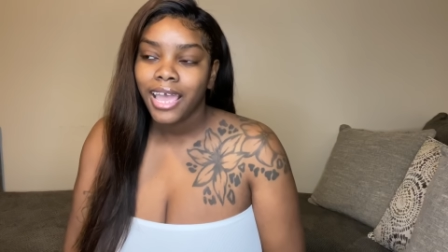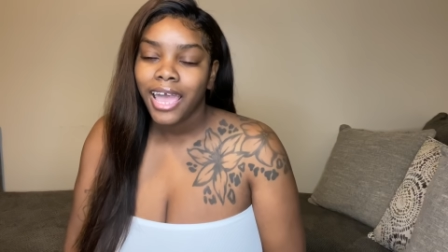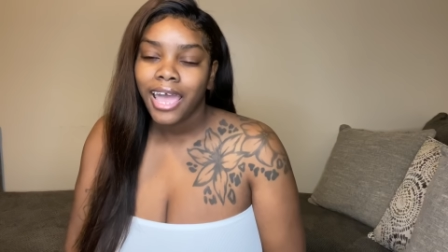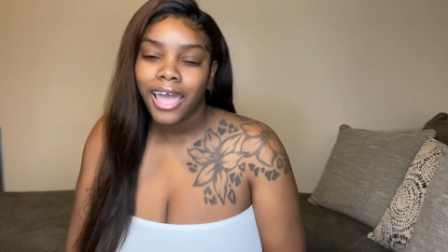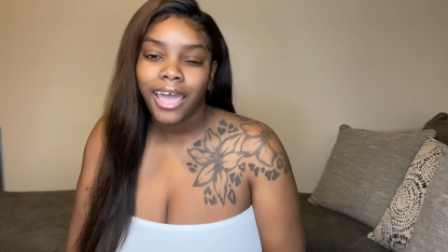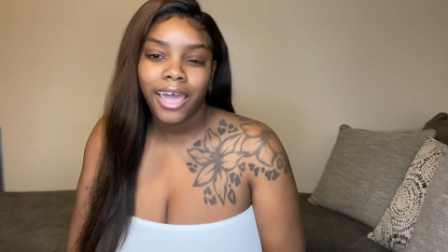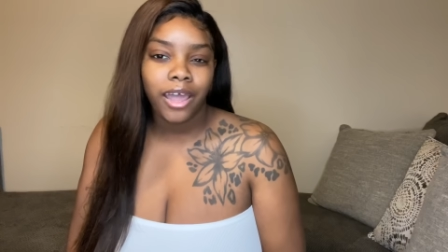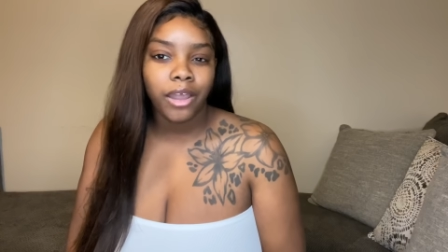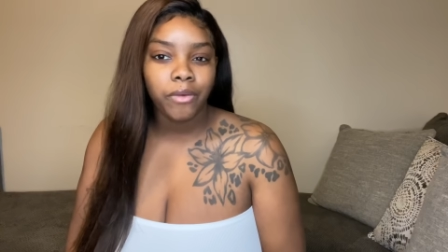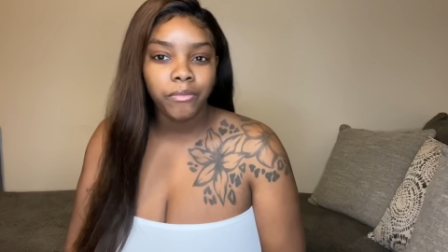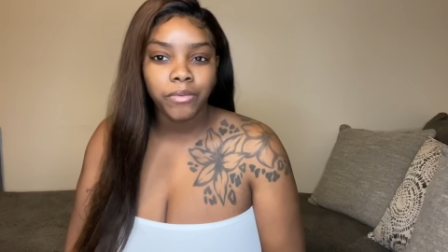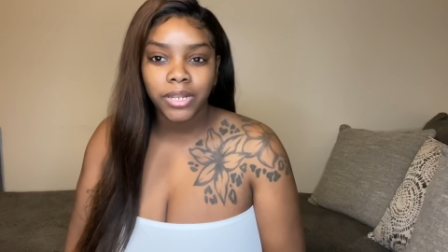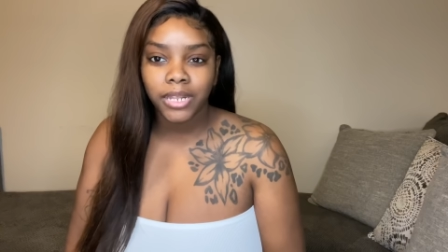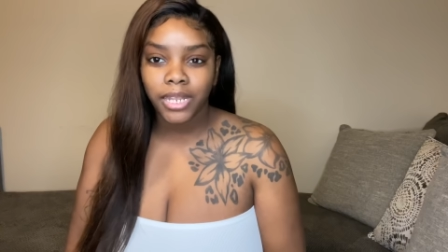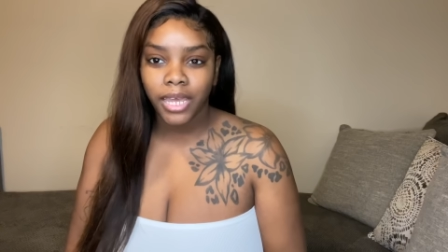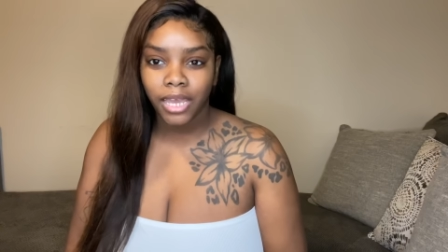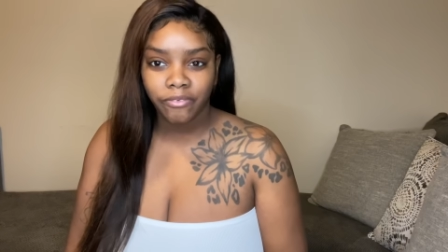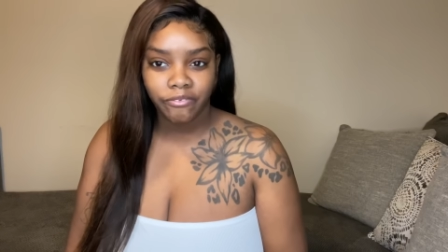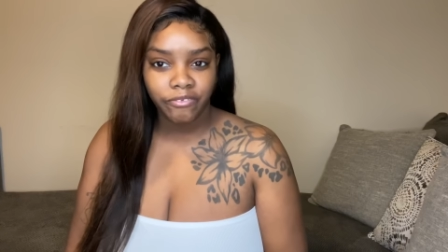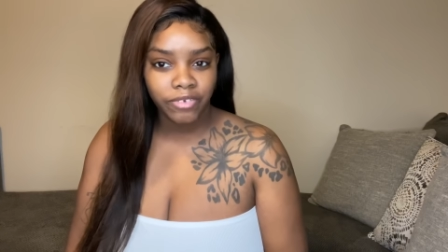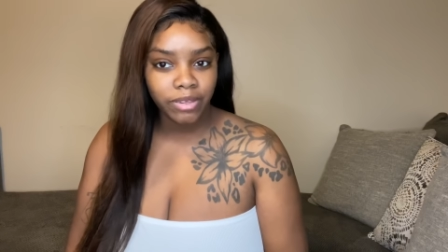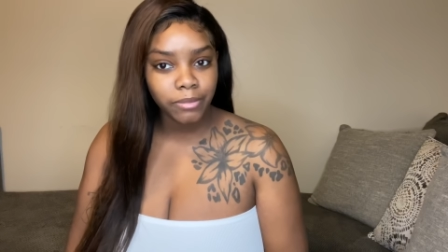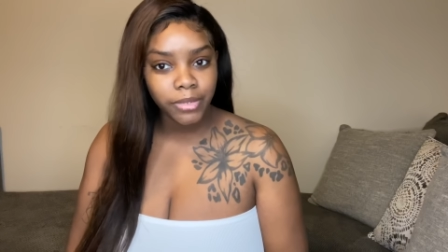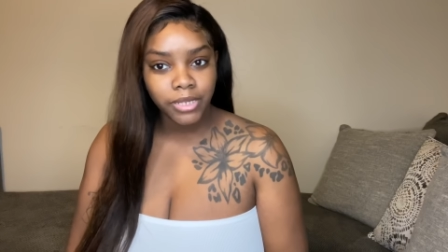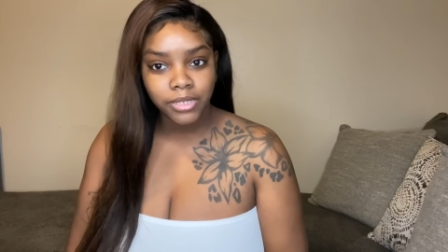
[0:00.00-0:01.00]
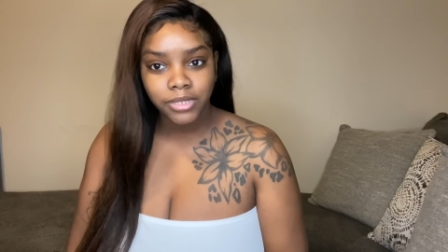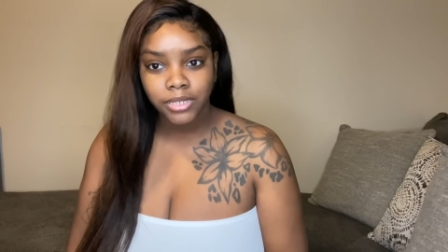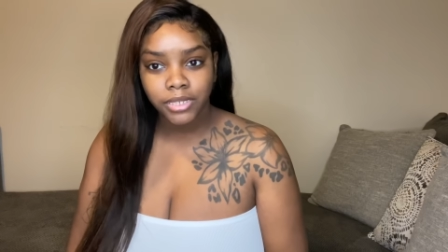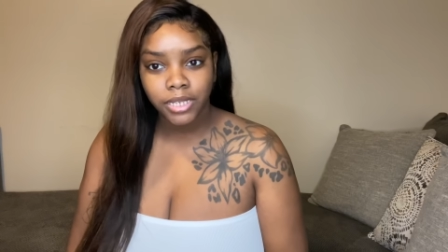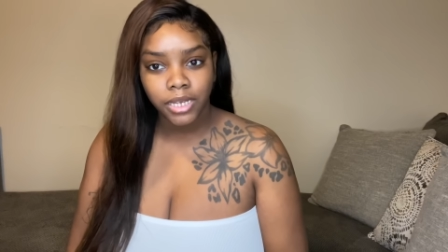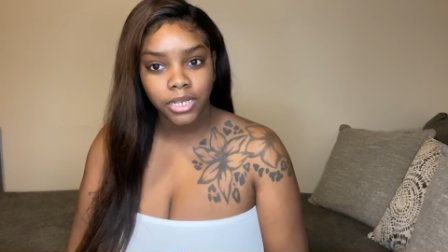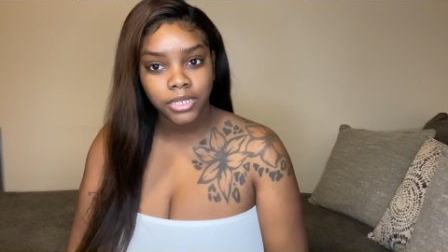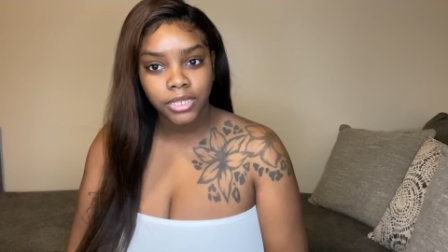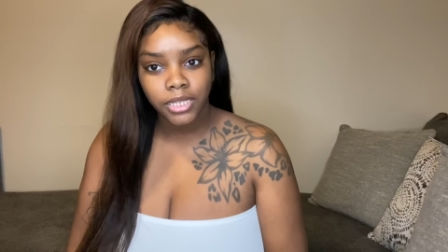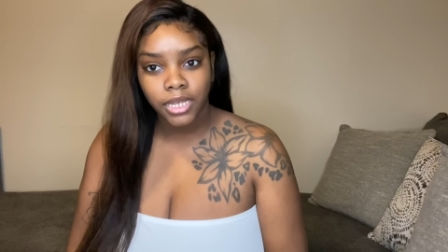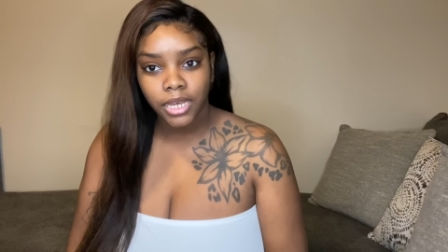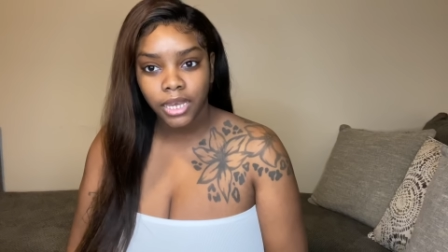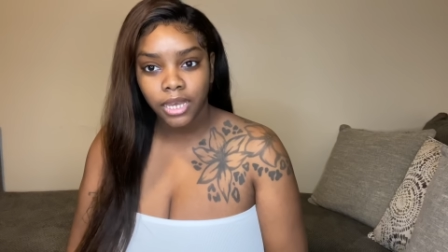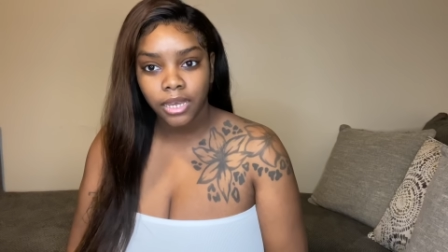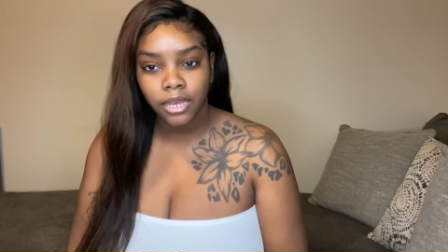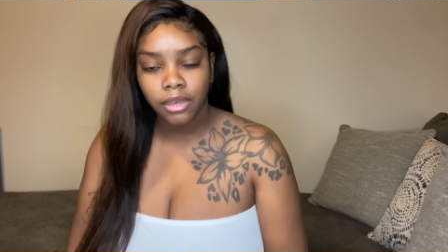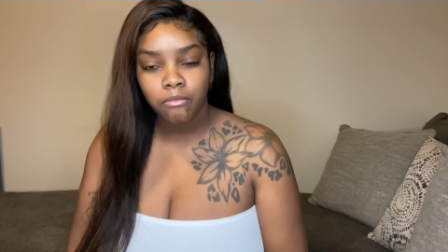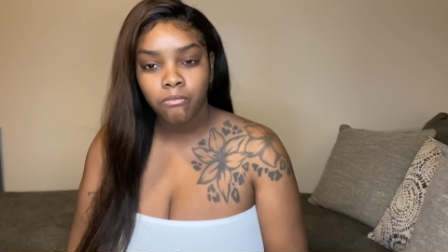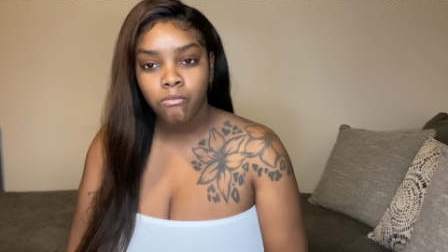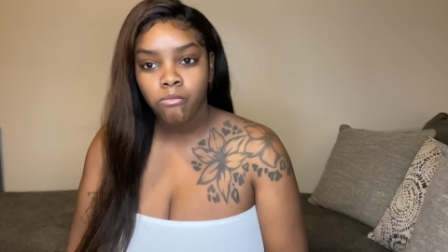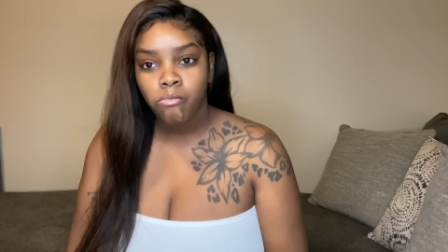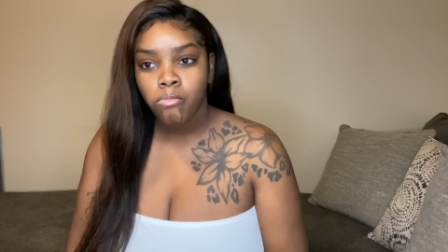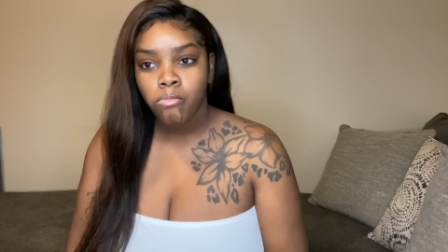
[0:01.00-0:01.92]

I don't really like females like that.